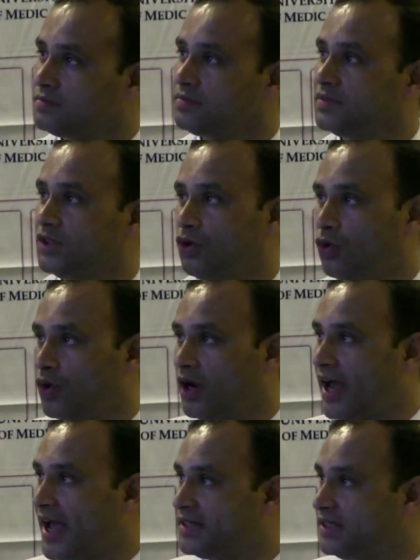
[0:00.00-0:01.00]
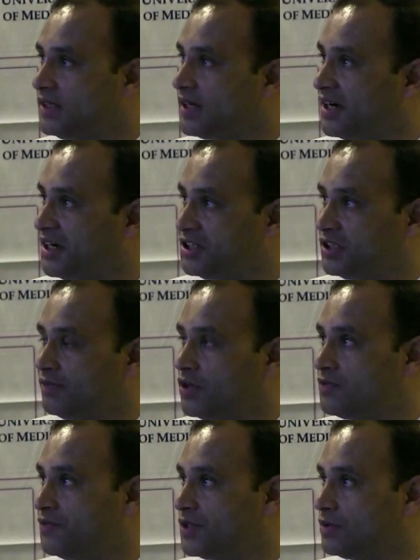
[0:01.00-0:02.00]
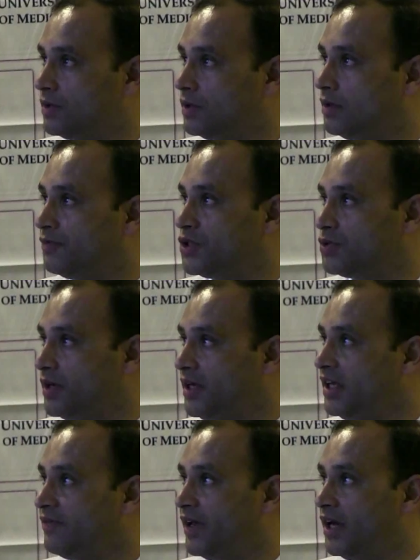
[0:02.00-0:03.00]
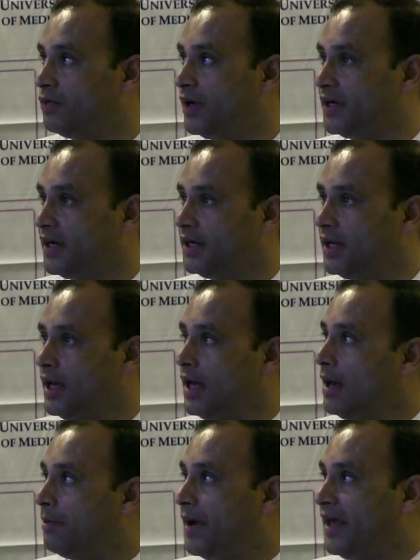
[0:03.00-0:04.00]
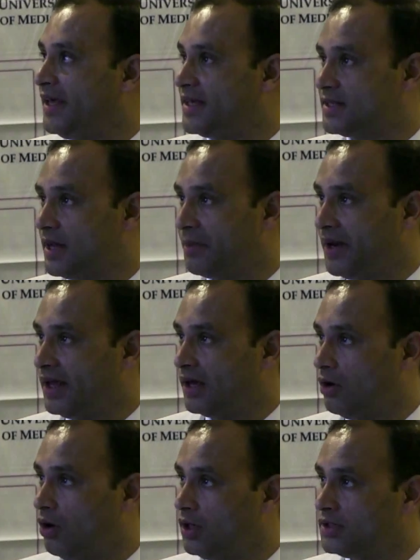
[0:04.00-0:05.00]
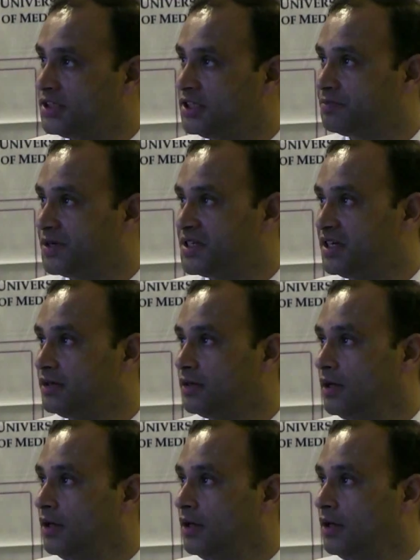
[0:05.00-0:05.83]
The oral hygiene condition was visually evaluated by examining all teeth present